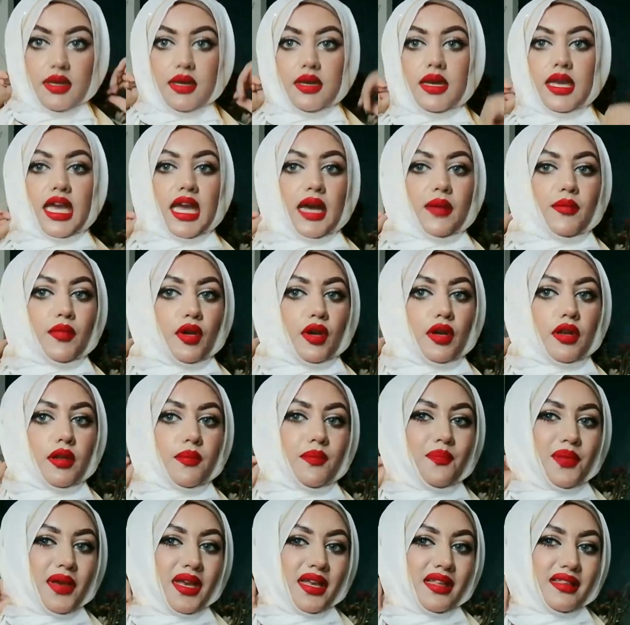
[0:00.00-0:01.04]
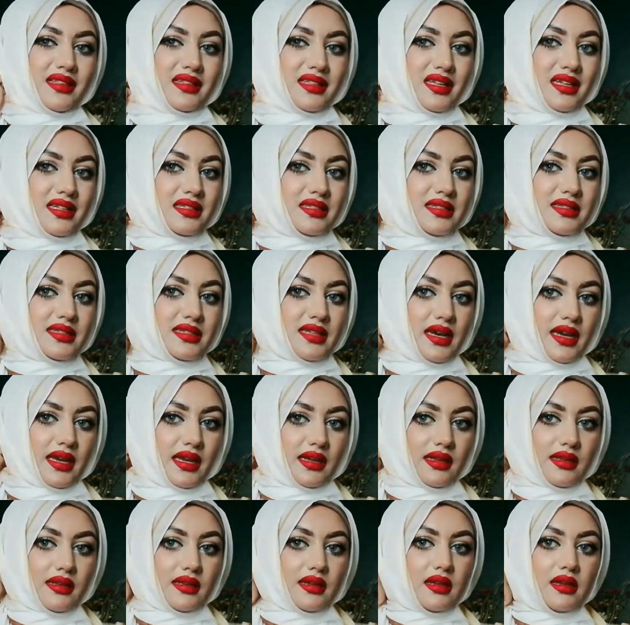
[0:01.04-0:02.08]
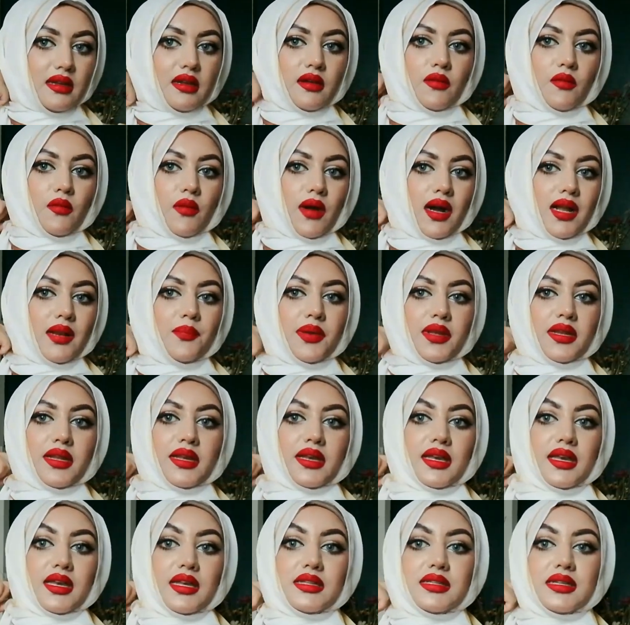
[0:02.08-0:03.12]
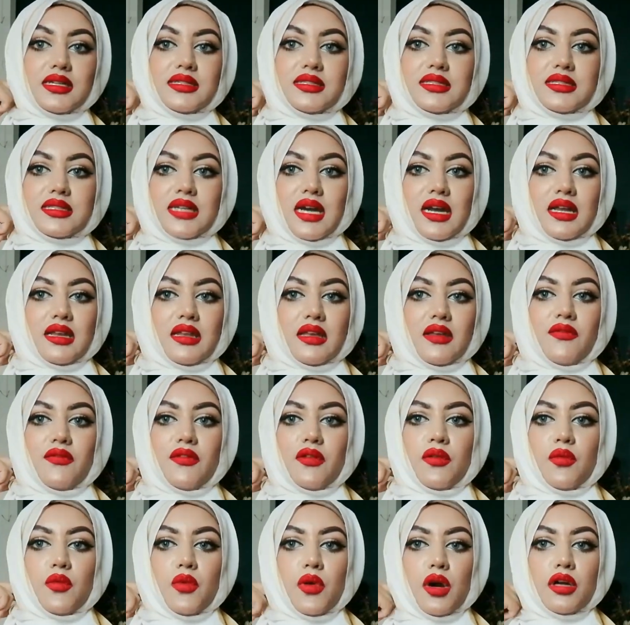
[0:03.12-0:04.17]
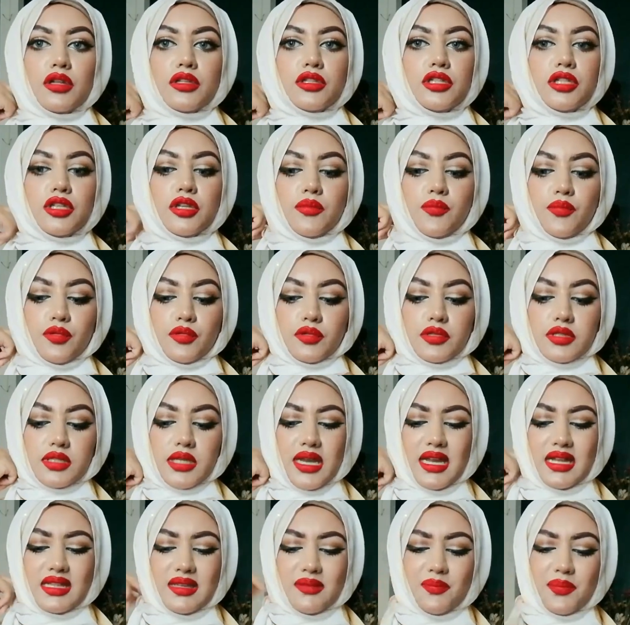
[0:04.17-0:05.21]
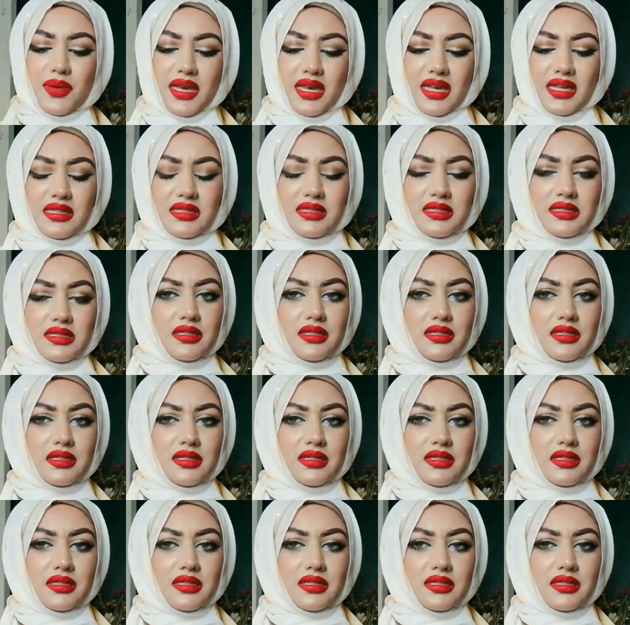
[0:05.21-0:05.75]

Here I'm gonna pin it inside. While pinning it inside, if you want to put any pins,